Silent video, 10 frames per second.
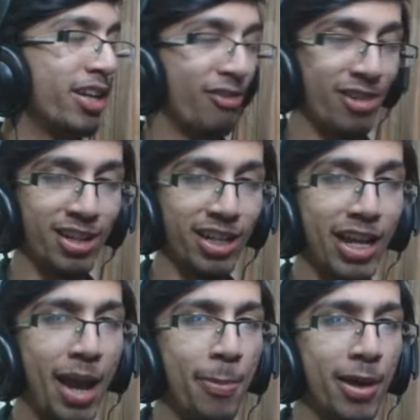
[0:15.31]

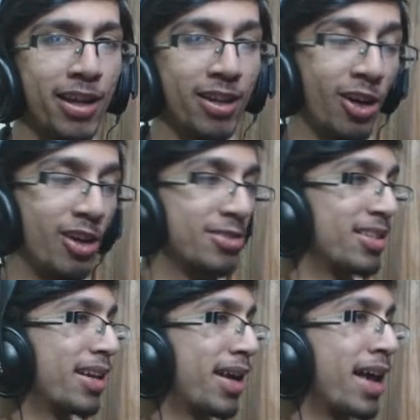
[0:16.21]
Definitely epic
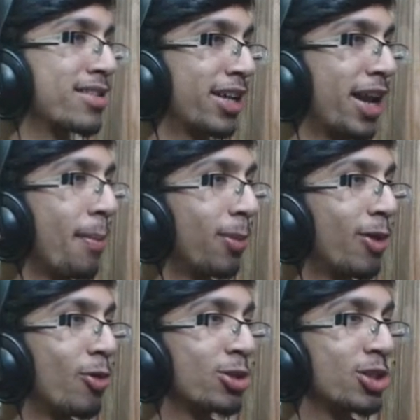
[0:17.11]
cause it has a
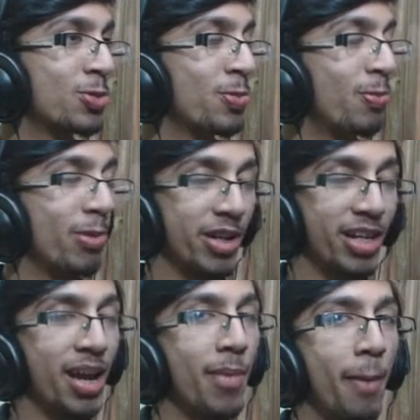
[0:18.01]
gameplay which is
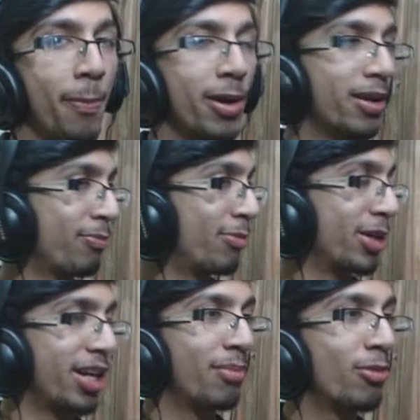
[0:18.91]
pretty damn epic,
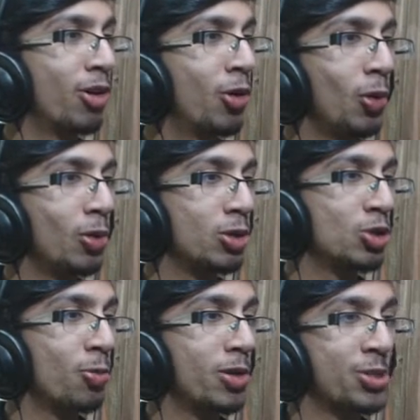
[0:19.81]
pretty damn cool,
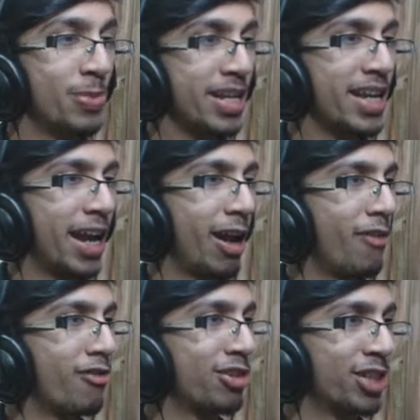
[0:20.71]
super speedy and
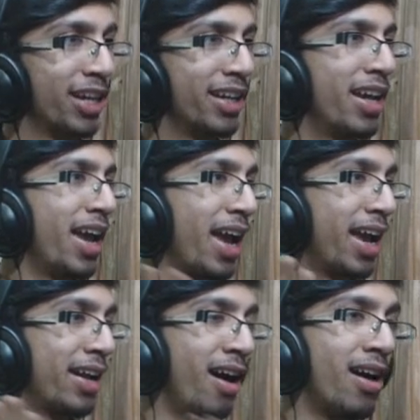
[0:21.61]
everything,
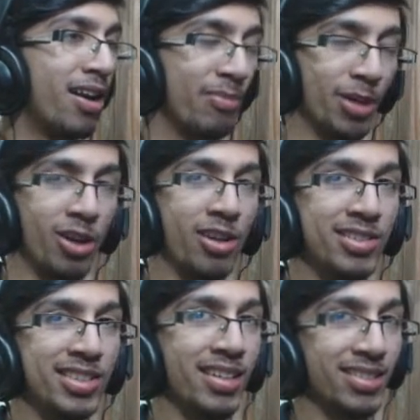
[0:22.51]
and hard
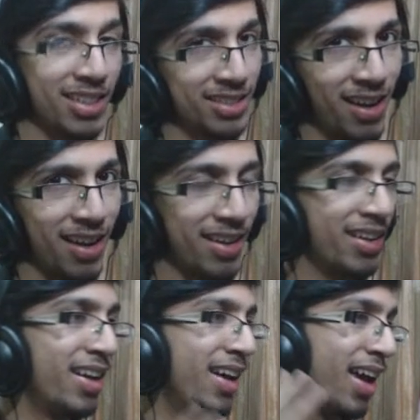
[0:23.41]
because yes, it's hard,